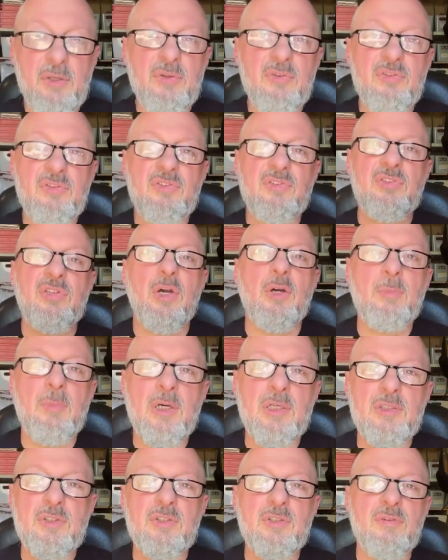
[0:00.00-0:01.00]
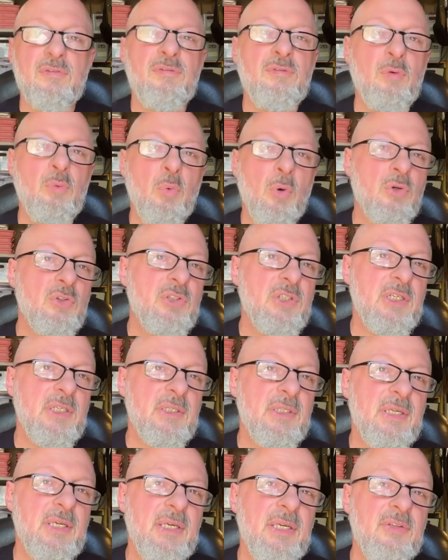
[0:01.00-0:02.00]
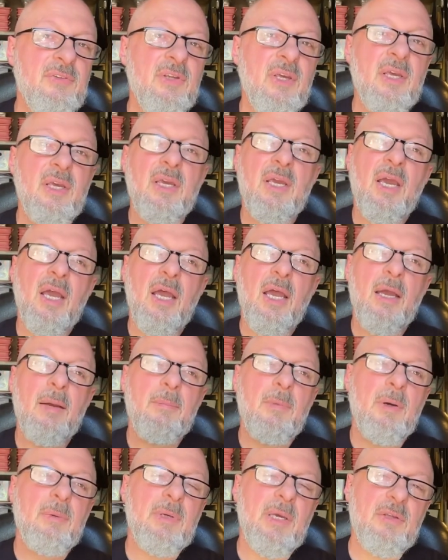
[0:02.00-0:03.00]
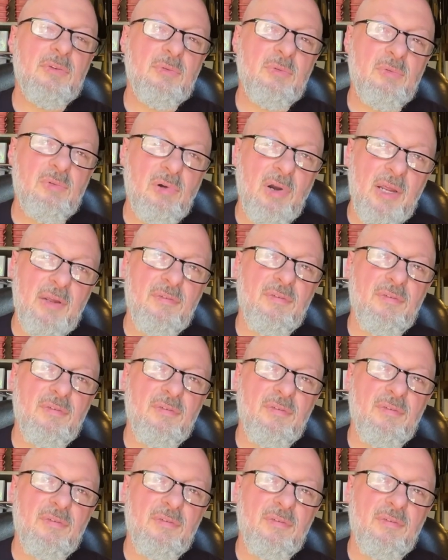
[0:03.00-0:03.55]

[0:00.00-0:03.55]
so much for watching these. I'm getting some great